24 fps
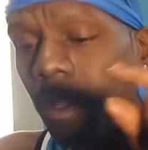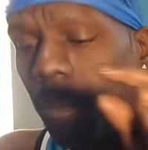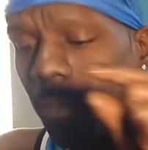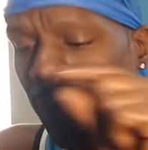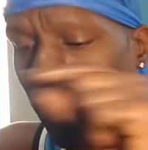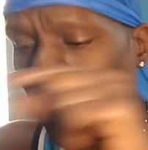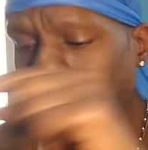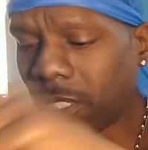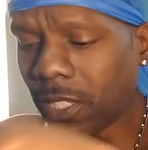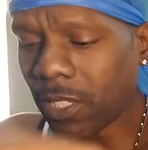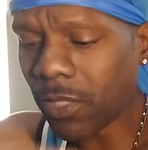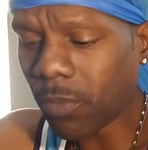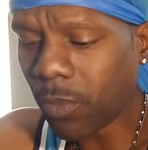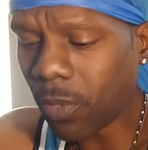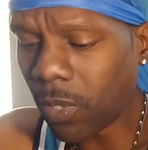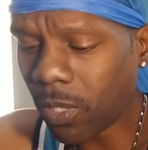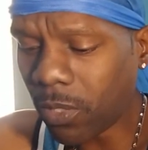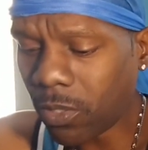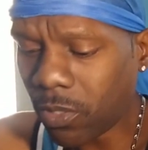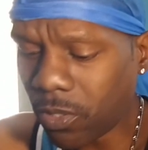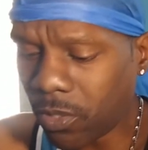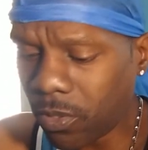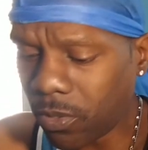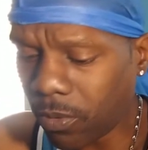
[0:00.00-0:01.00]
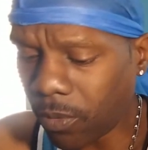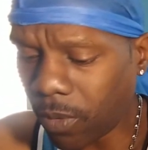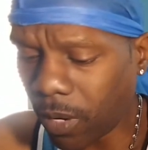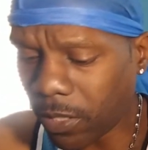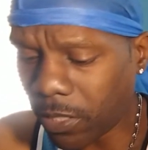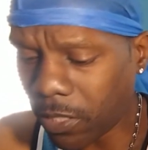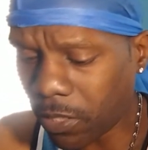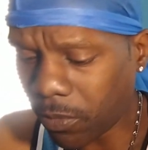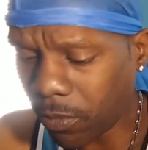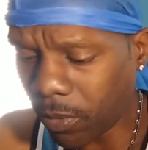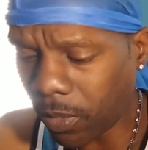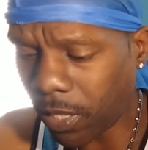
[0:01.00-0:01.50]
But I just wanted you. I
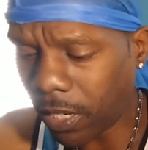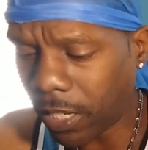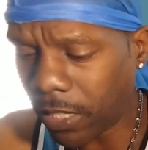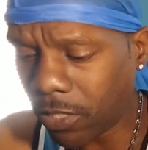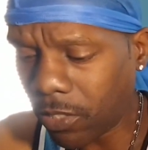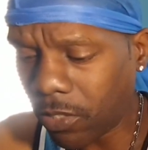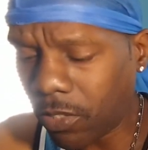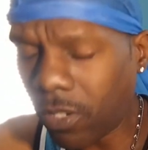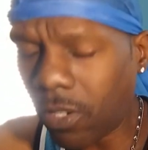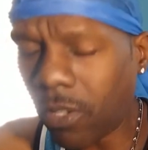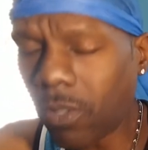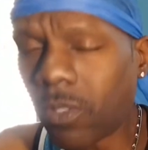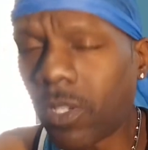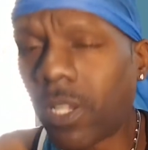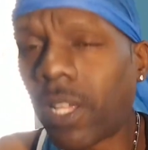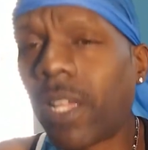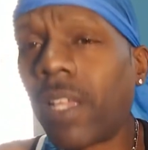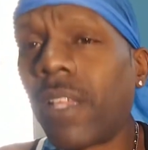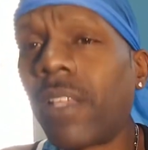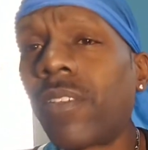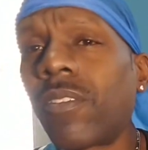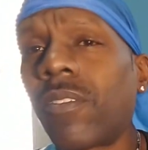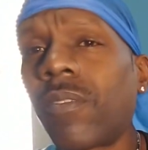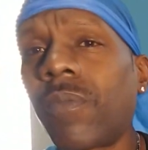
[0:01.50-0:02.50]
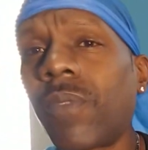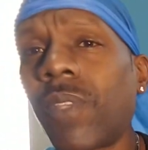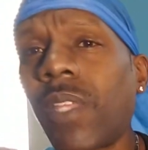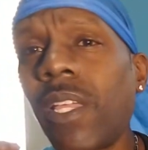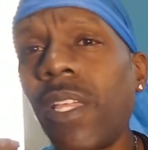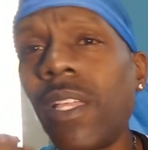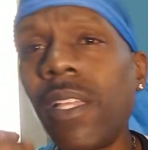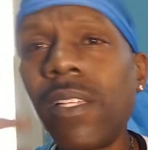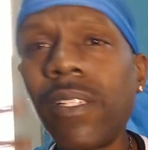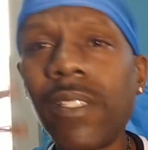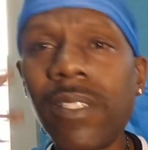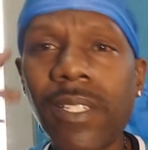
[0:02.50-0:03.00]
just want to let you know that it's some
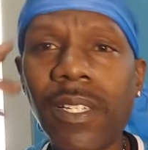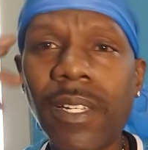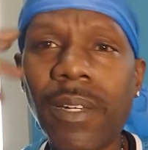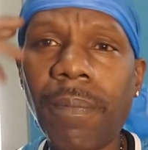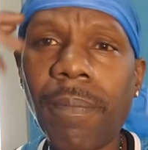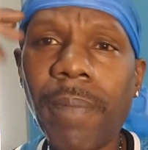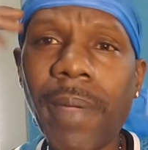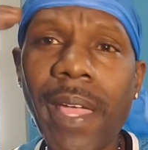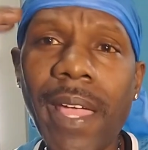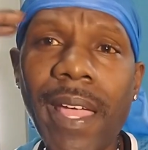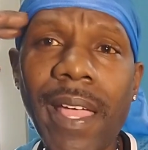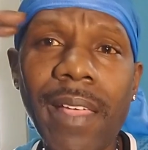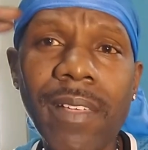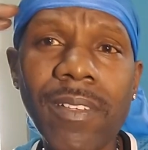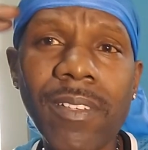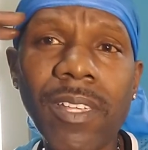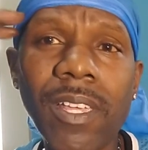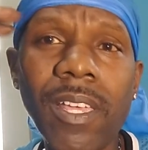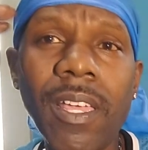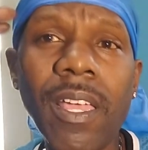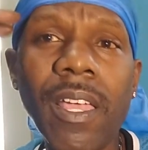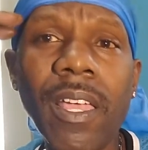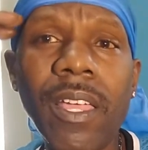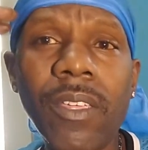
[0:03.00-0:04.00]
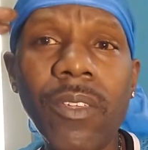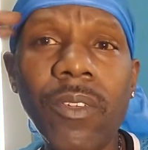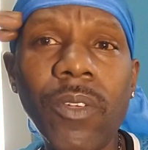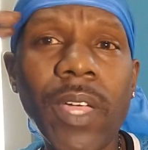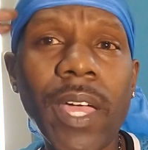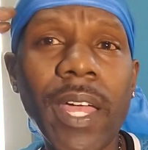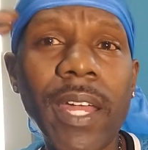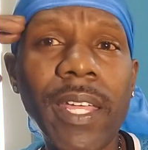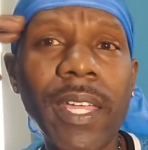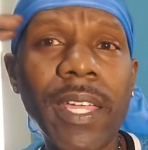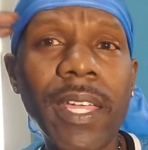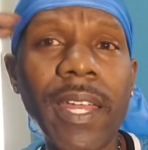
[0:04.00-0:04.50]
things in the past you
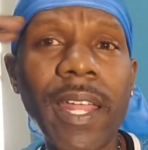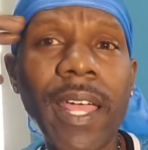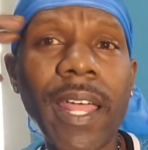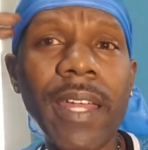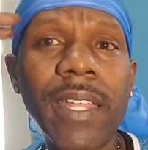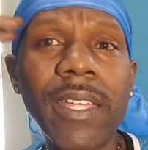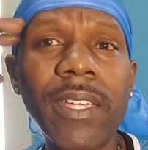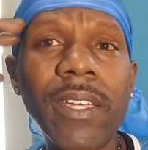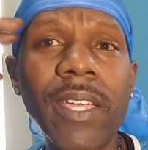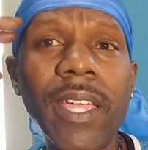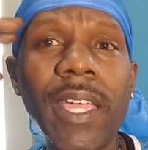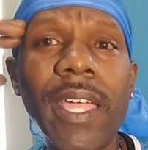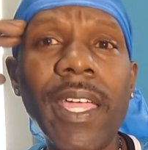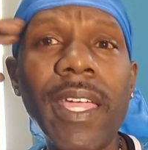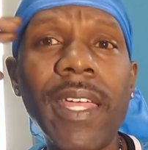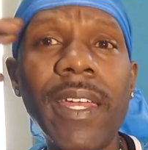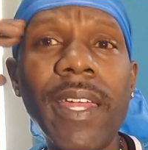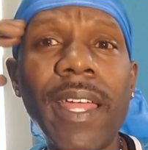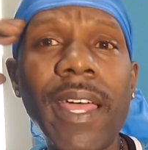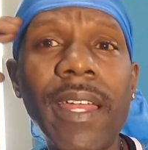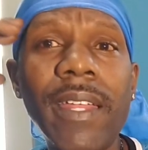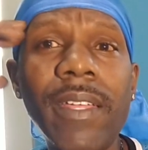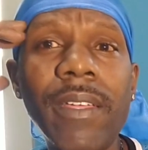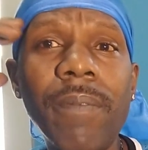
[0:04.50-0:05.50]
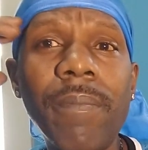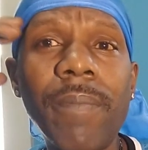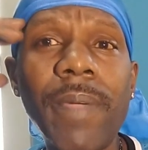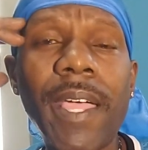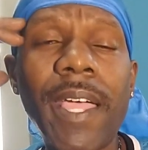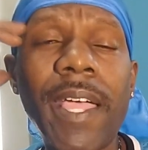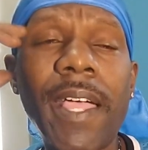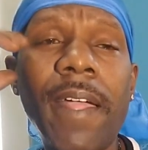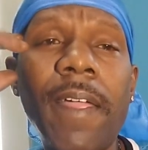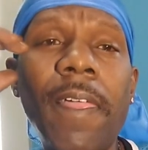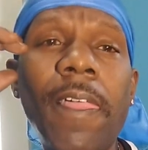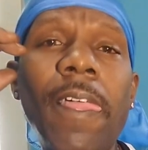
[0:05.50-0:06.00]
got to get out of your head and out of your
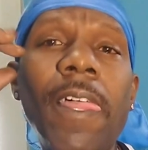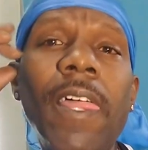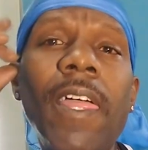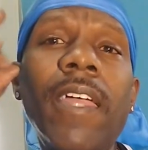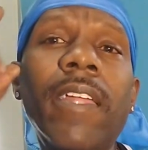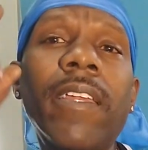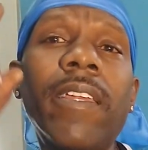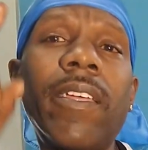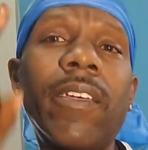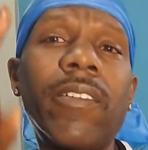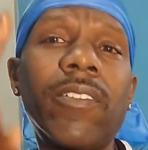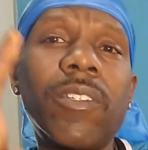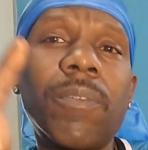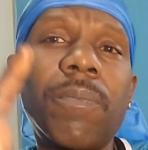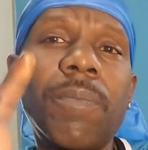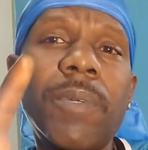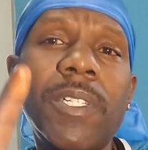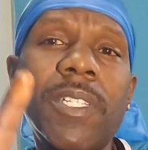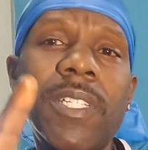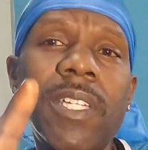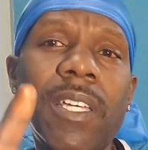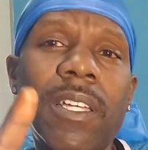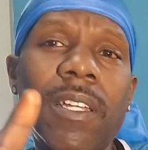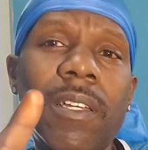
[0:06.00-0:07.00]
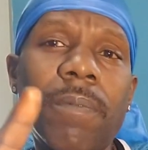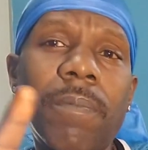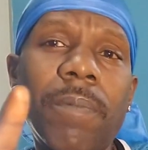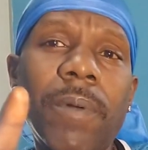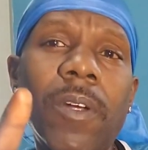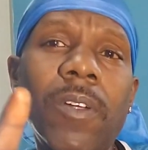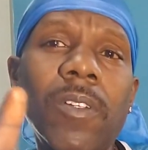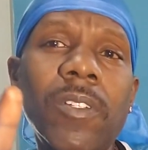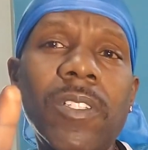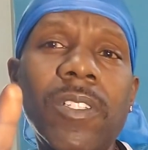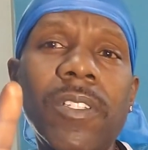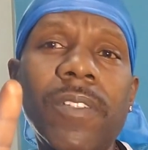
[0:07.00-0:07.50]
mind there's a particular
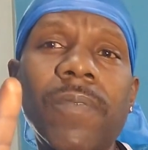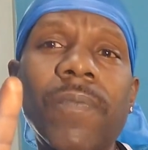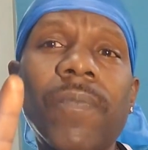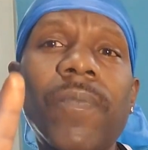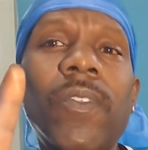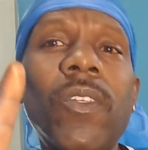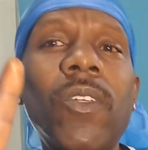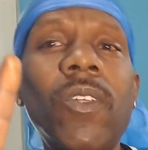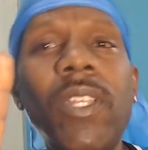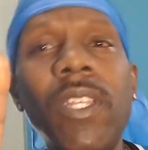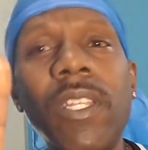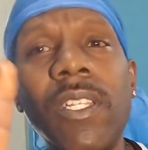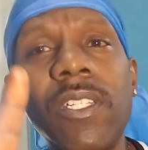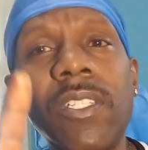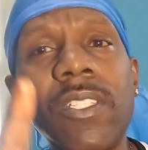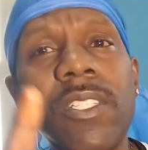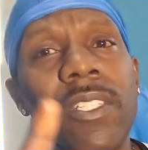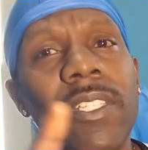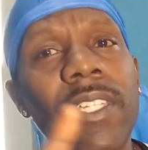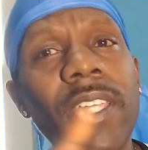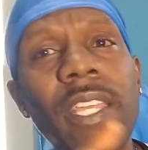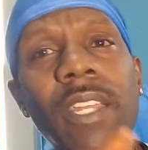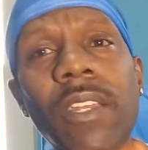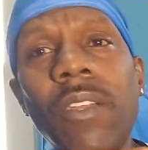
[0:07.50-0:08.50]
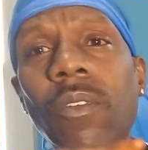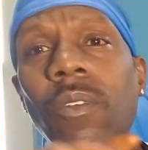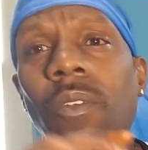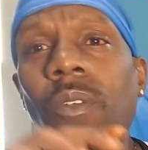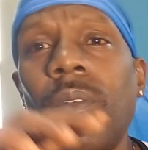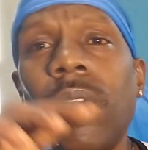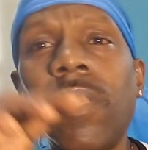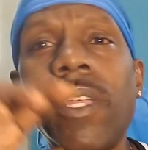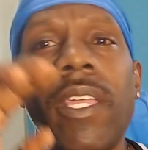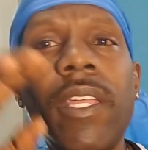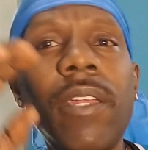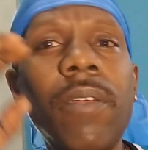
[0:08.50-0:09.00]
person you need to just get on
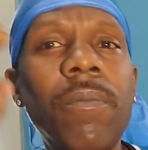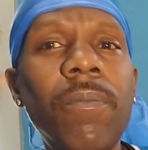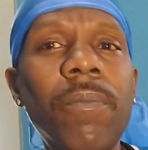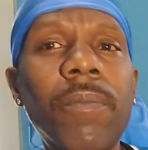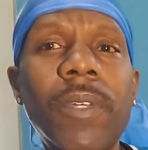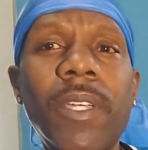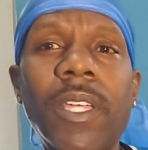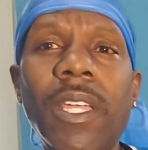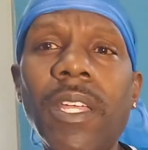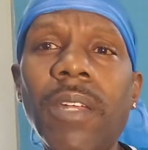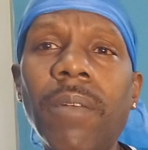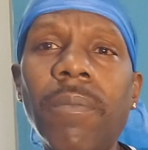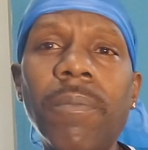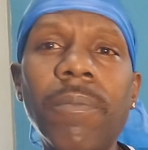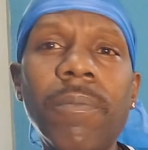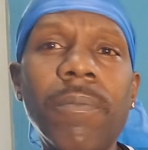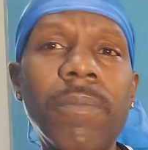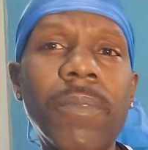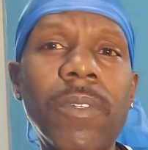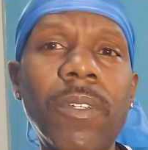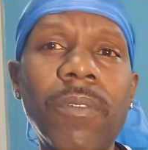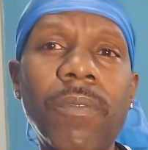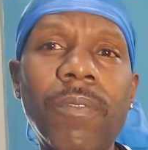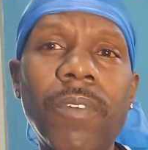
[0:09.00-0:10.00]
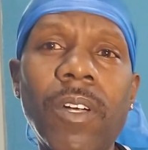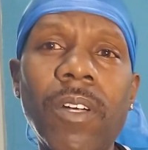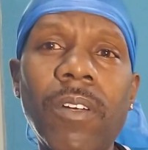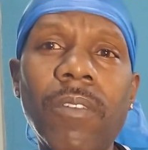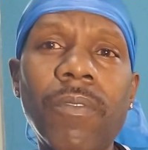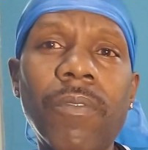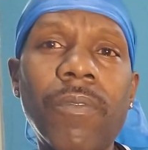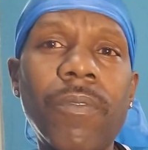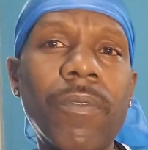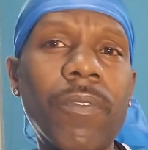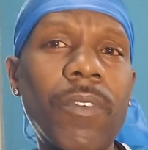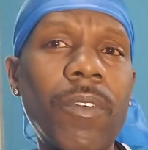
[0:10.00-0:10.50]
them, get them, get them the fuck
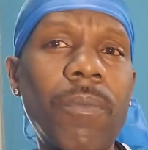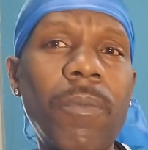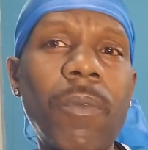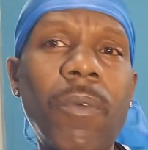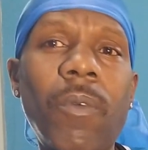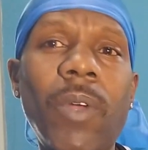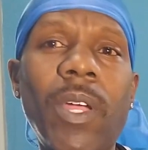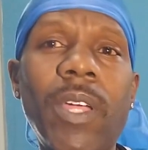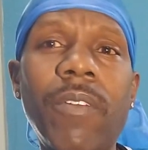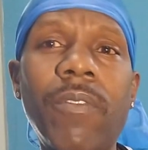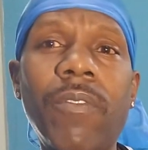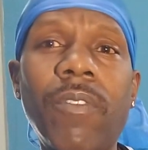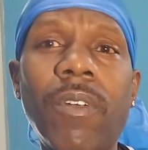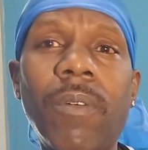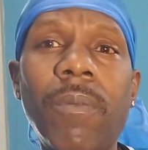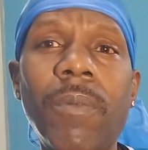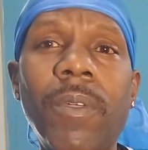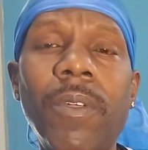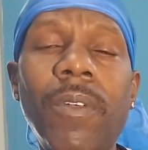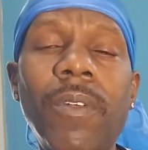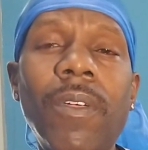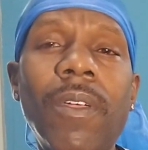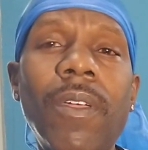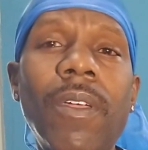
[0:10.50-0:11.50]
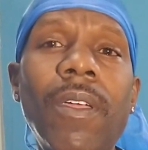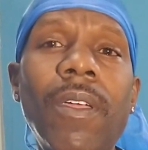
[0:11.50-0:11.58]
from away from you.